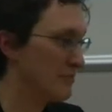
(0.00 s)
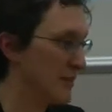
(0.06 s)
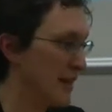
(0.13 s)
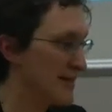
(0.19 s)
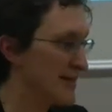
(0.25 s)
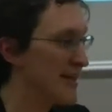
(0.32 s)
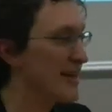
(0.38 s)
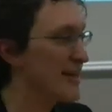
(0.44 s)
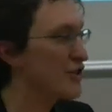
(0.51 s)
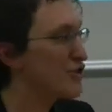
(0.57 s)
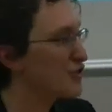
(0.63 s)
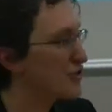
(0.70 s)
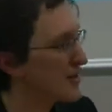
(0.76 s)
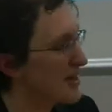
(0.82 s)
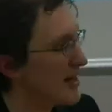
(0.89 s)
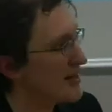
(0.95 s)
danger
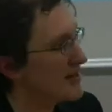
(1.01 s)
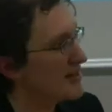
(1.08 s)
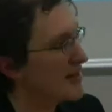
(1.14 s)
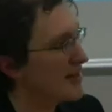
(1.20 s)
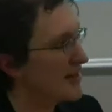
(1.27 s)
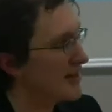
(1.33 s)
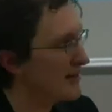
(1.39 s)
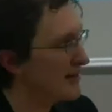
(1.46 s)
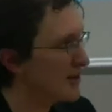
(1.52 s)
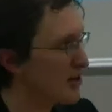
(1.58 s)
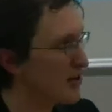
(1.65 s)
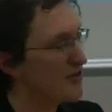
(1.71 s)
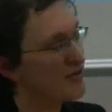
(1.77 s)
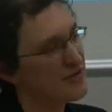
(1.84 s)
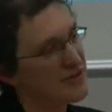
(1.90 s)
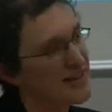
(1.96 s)
that in the
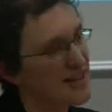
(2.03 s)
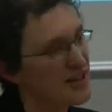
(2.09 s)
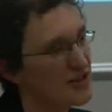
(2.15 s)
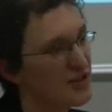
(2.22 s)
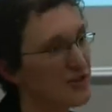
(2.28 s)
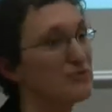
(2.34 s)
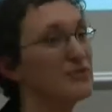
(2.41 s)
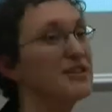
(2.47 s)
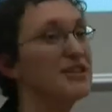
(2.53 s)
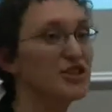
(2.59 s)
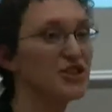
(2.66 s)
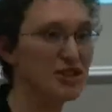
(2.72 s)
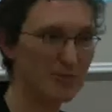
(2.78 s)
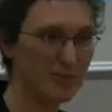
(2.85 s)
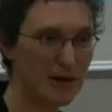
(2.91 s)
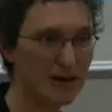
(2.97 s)
current recession, that
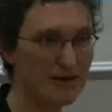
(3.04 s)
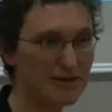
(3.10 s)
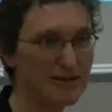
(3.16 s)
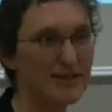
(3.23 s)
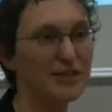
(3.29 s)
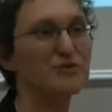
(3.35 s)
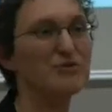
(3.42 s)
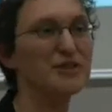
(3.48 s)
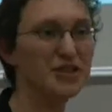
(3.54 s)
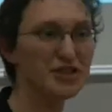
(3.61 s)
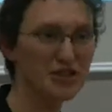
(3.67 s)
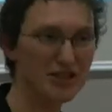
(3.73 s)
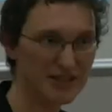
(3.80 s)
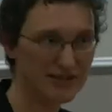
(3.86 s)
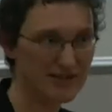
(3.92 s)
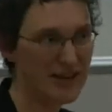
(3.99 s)
regional policy and
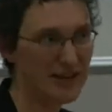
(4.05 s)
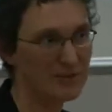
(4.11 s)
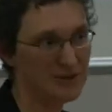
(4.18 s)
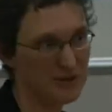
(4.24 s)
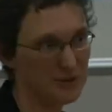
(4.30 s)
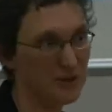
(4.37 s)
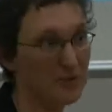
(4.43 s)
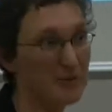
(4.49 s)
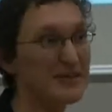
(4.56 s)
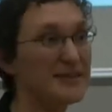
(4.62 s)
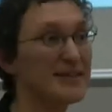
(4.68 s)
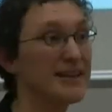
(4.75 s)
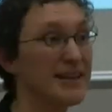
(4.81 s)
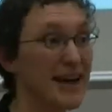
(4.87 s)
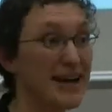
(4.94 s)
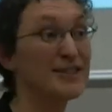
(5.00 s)
regional development will be
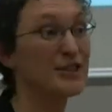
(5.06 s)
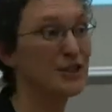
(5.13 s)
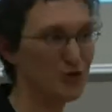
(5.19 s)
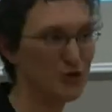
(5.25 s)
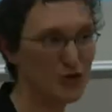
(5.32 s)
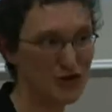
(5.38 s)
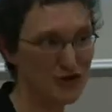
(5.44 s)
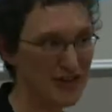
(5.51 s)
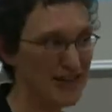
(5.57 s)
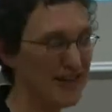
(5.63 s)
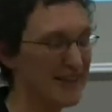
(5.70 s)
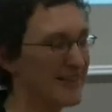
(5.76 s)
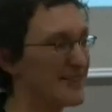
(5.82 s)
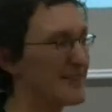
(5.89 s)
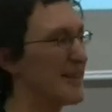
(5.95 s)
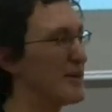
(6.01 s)
seen as a luxury in
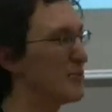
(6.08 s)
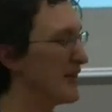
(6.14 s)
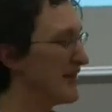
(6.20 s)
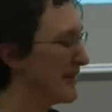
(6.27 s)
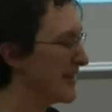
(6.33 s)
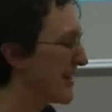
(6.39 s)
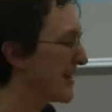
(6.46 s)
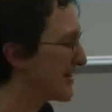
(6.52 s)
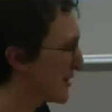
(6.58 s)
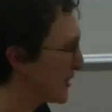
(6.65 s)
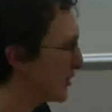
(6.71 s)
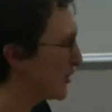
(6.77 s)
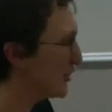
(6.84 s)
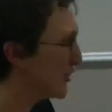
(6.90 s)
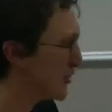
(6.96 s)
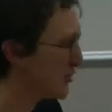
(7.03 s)
the same way that arts and
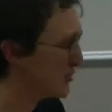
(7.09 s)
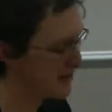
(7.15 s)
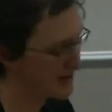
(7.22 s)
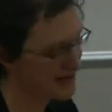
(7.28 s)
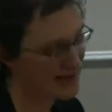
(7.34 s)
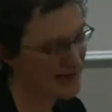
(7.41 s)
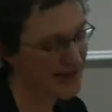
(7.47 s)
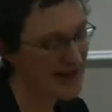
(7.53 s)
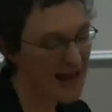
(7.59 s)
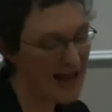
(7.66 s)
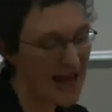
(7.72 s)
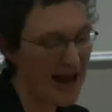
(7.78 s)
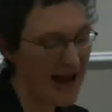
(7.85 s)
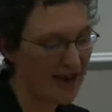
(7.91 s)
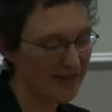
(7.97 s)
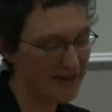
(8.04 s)
culture were seen,
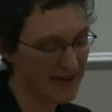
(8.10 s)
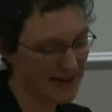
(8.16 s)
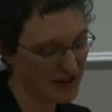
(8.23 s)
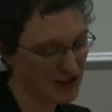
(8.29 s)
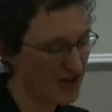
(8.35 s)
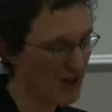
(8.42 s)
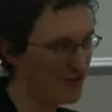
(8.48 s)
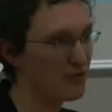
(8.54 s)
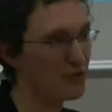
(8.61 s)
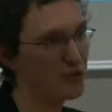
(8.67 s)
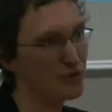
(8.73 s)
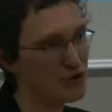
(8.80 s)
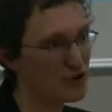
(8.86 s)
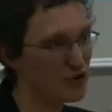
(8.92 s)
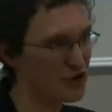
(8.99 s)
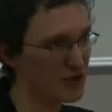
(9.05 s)
and that actually our
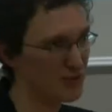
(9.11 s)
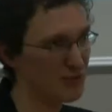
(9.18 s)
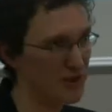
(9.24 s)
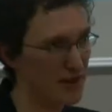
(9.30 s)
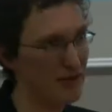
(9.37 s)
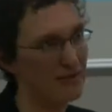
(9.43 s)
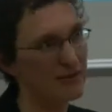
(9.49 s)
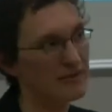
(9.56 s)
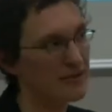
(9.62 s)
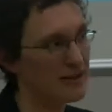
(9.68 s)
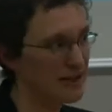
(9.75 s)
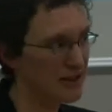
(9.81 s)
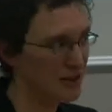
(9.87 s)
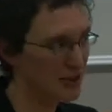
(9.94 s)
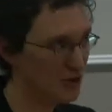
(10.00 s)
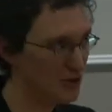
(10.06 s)
focus should just be on,
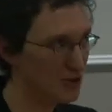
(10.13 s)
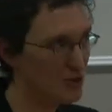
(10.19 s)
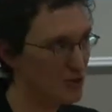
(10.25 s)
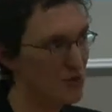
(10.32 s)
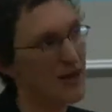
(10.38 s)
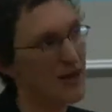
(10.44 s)
you know,